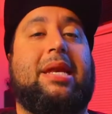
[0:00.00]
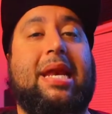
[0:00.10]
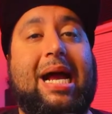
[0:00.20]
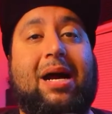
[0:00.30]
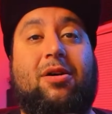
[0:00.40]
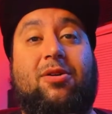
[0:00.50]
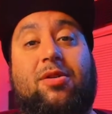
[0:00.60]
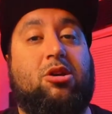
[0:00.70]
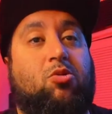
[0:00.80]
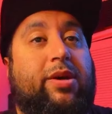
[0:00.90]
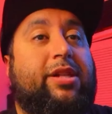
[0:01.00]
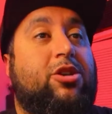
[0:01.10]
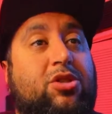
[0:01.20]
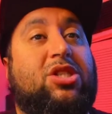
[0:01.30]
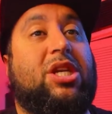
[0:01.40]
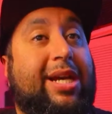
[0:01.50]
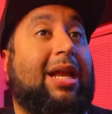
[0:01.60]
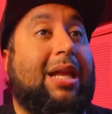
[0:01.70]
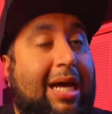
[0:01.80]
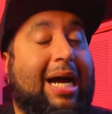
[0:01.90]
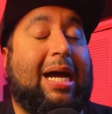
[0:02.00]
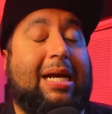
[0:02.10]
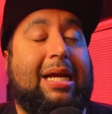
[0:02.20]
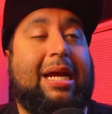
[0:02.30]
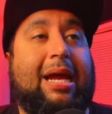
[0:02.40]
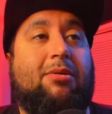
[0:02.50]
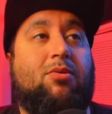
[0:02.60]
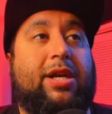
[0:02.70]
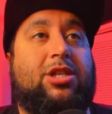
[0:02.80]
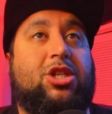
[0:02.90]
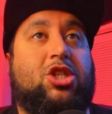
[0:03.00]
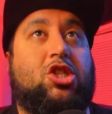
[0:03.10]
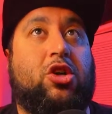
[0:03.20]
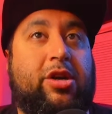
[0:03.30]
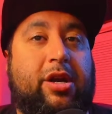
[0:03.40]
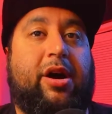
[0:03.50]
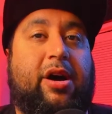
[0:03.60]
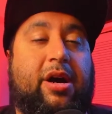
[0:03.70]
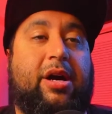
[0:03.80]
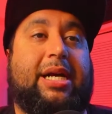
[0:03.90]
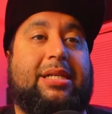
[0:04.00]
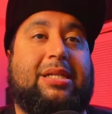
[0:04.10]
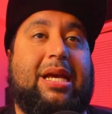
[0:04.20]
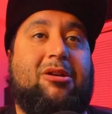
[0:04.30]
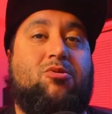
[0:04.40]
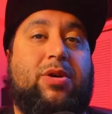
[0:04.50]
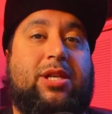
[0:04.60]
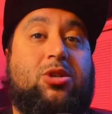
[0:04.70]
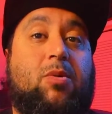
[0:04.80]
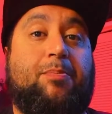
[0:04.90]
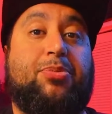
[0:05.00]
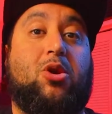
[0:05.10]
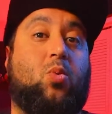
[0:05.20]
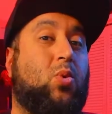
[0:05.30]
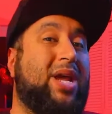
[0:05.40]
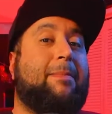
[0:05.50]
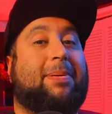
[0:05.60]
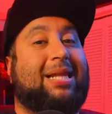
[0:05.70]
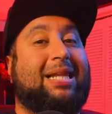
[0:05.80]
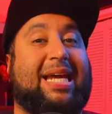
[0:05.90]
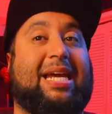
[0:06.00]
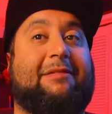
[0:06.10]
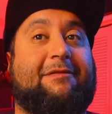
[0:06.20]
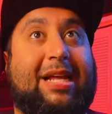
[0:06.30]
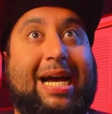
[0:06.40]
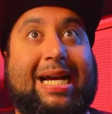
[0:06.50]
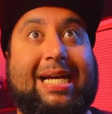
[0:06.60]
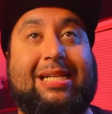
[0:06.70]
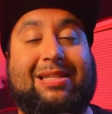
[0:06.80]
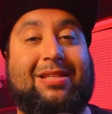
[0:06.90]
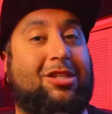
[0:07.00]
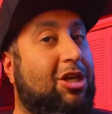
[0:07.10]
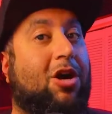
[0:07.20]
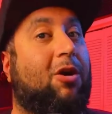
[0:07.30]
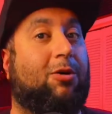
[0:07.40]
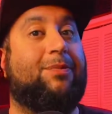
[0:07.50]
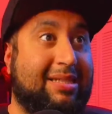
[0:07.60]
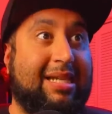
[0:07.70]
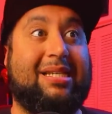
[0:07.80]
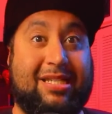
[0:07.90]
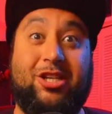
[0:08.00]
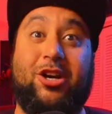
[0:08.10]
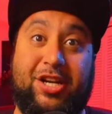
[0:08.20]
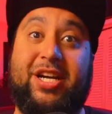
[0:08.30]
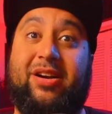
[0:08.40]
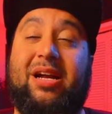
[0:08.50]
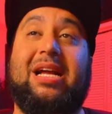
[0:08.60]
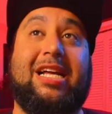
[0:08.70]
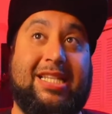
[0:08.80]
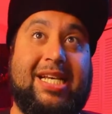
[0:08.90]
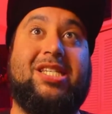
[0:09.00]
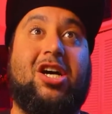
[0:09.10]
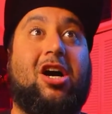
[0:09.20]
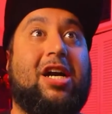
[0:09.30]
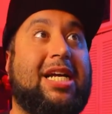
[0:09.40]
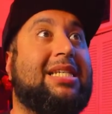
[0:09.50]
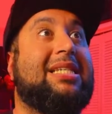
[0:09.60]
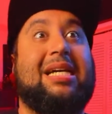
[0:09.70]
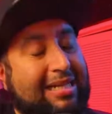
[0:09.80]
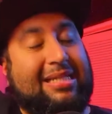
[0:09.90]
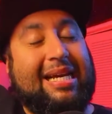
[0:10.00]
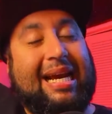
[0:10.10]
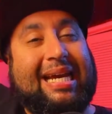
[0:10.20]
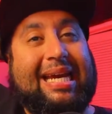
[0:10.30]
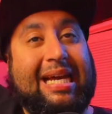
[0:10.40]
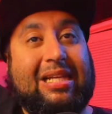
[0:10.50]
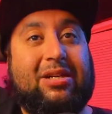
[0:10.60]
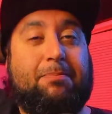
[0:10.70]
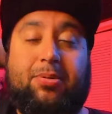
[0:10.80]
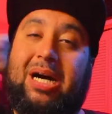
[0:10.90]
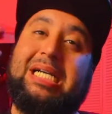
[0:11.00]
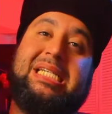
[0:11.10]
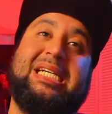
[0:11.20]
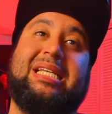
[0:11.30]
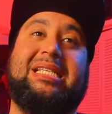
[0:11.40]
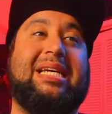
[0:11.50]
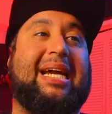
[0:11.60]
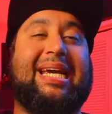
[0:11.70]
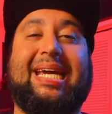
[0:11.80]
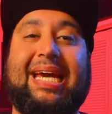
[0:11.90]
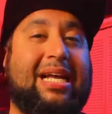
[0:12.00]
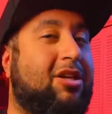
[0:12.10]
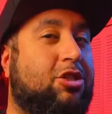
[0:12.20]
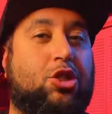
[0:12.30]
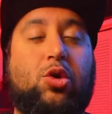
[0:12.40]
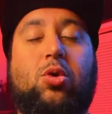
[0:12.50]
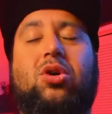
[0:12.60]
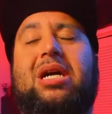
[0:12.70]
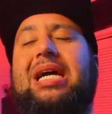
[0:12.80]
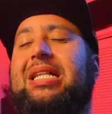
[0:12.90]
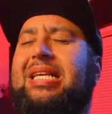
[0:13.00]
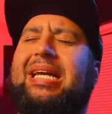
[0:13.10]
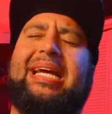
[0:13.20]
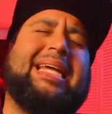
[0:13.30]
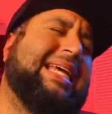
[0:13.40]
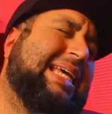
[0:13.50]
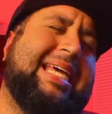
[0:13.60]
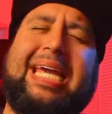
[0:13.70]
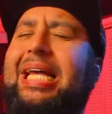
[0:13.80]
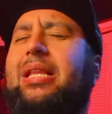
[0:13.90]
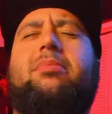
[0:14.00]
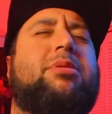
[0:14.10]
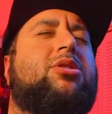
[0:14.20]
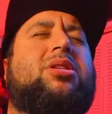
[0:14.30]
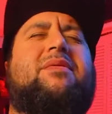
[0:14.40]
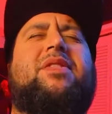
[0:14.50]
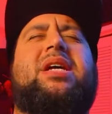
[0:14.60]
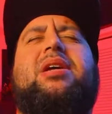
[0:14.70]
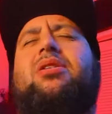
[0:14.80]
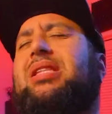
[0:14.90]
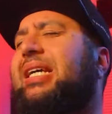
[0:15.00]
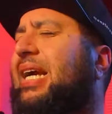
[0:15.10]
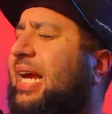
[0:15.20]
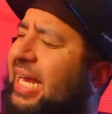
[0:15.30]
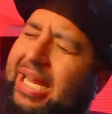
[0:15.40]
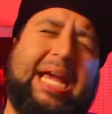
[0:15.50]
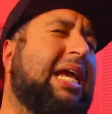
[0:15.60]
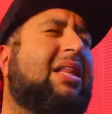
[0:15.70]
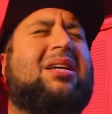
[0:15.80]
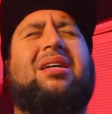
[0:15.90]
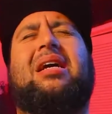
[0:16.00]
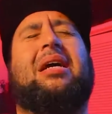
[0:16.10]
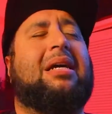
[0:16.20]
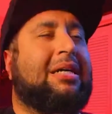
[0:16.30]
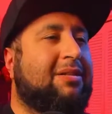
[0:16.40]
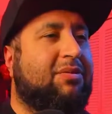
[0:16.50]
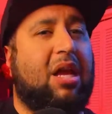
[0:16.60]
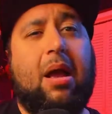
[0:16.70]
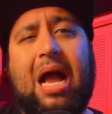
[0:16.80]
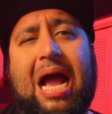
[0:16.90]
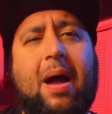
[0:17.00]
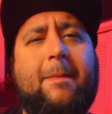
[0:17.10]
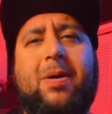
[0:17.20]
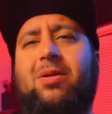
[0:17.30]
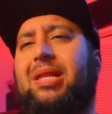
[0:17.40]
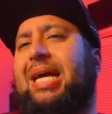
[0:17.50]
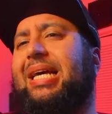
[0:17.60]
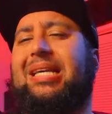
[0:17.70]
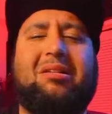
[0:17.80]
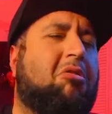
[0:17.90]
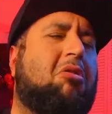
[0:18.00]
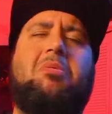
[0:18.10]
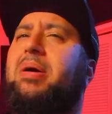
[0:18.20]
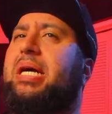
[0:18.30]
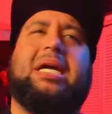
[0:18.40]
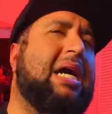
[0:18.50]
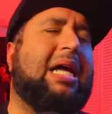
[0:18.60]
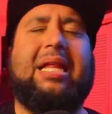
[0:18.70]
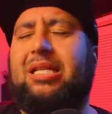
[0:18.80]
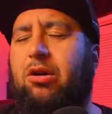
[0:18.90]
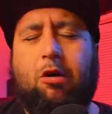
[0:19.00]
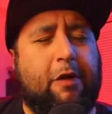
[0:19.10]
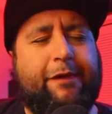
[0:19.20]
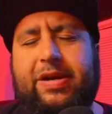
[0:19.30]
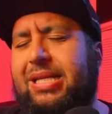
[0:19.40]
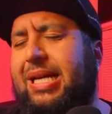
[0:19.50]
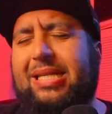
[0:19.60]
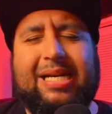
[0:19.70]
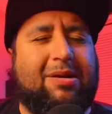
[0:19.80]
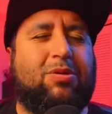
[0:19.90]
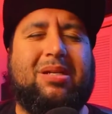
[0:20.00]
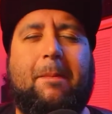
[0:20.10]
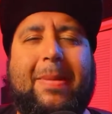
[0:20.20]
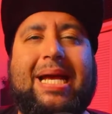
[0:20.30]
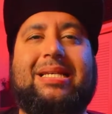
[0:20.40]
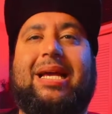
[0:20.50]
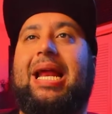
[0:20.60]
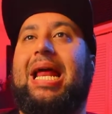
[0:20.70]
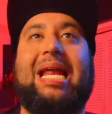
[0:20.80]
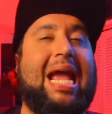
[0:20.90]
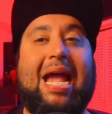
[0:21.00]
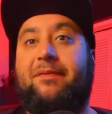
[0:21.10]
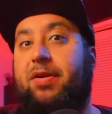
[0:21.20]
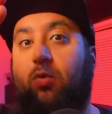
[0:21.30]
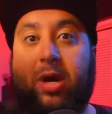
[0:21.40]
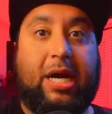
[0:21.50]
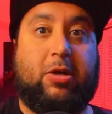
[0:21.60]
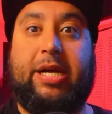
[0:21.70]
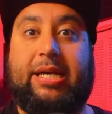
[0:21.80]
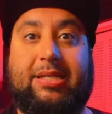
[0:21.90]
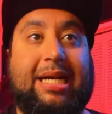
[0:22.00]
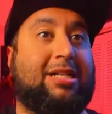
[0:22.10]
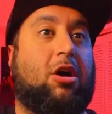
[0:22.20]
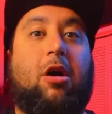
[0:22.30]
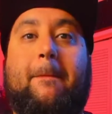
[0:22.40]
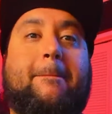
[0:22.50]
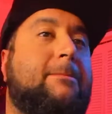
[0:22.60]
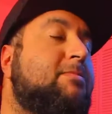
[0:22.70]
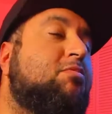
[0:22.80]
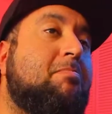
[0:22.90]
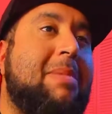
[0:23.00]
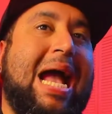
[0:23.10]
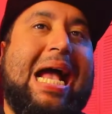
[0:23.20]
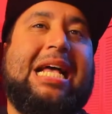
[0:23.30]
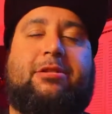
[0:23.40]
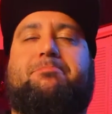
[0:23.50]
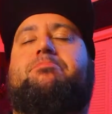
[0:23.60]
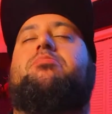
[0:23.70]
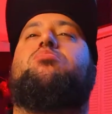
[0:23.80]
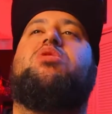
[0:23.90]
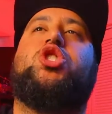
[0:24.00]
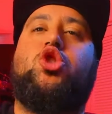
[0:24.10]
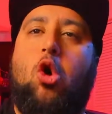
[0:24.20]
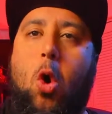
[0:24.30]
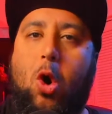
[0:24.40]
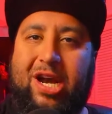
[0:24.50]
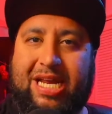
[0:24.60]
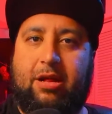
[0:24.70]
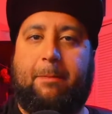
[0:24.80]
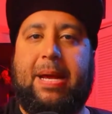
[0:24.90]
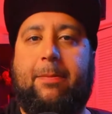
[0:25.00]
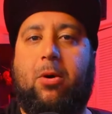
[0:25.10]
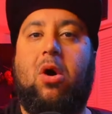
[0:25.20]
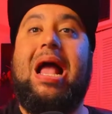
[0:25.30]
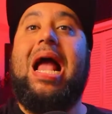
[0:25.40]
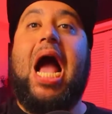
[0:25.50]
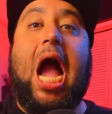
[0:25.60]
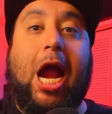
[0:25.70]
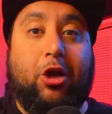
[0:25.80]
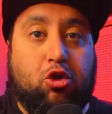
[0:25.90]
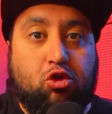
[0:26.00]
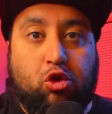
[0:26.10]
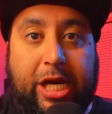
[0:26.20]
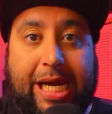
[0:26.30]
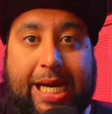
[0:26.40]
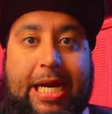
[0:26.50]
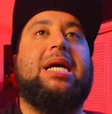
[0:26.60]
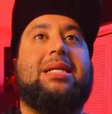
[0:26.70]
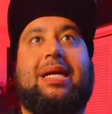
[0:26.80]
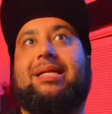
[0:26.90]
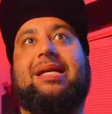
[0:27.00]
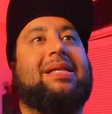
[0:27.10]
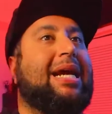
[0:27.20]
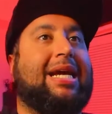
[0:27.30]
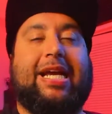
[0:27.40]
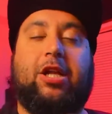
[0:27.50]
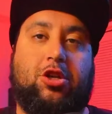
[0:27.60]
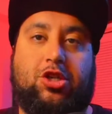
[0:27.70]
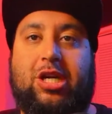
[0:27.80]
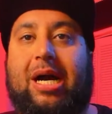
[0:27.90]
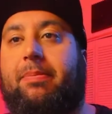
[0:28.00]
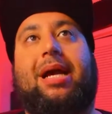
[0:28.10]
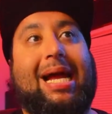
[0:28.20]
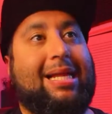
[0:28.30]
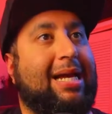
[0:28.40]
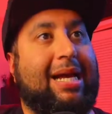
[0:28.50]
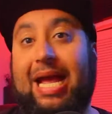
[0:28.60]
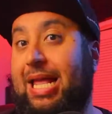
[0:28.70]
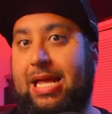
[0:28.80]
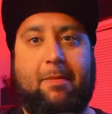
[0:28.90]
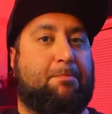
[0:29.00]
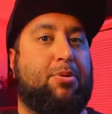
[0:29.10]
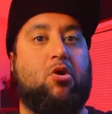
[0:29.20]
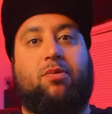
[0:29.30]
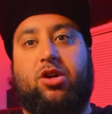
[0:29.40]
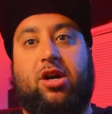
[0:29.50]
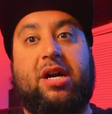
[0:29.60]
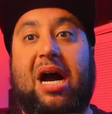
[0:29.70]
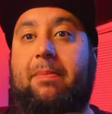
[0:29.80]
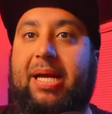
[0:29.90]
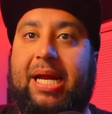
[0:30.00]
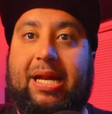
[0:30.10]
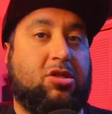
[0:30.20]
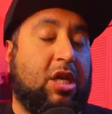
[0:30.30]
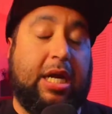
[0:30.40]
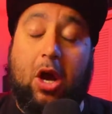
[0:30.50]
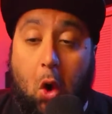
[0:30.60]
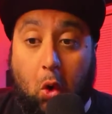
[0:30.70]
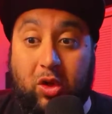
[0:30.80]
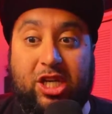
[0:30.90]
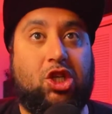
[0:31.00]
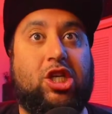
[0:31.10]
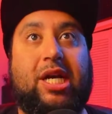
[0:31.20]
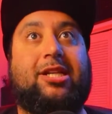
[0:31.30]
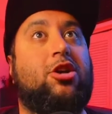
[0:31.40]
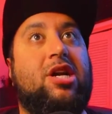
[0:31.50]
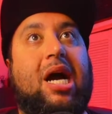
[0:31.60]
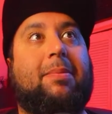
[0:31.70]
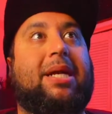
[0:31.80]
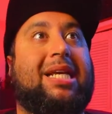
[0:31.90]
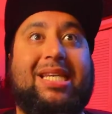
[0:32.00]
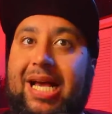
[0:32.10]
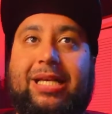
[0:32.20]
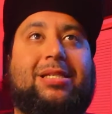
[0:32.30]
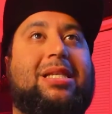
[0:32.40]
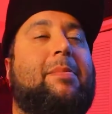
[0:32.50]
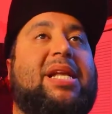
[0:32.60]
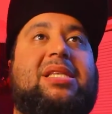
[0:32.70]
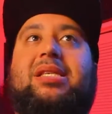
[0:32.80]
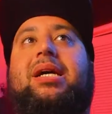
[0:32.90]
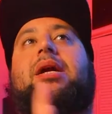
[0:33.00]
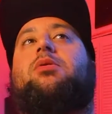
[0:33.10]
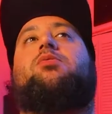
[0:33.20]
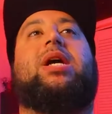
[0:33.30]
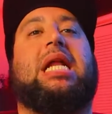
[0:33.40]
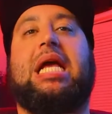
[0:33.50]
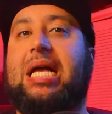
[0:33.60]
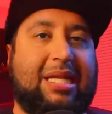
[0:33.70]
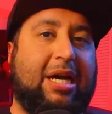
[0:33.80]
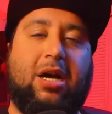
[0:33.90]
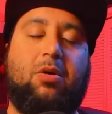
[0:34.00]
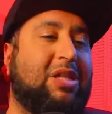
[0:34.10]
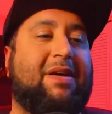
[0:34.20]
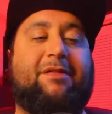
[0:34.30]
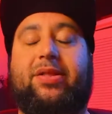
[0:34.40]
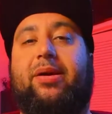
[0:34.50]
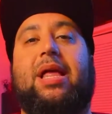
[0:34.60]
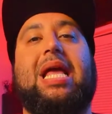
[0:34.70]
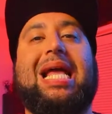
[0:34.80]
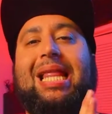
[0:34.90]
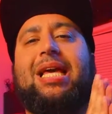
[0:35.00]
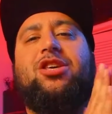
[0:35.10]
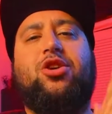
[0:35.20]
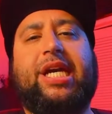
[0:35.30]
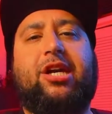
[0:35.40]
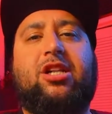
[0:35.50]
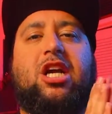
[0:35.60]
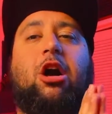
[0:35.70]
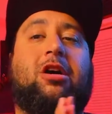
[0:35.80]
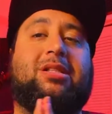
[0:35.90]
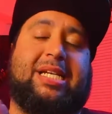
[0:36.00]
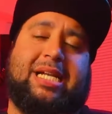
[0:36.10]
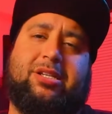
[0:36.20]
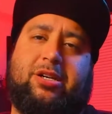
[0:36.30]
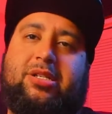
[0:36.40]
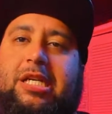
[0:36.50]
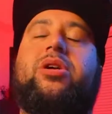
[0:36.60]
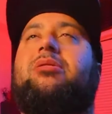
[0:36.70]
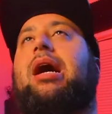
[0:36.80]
Now, we do see a lot in which certain artists in which we believe this is their year. This artist did a killer project, did a killer tour, did a killer music video, did a killer album. Oh my God, the whole thing they did was amazing. And everyone agrees. The mass majority of people agreed that they did a killer job. And then boom, they're nominated. It's like, holy shit, they're nominated. Yes, that means they're gonna win. They're gonna definitely win. And then you hear the contenders.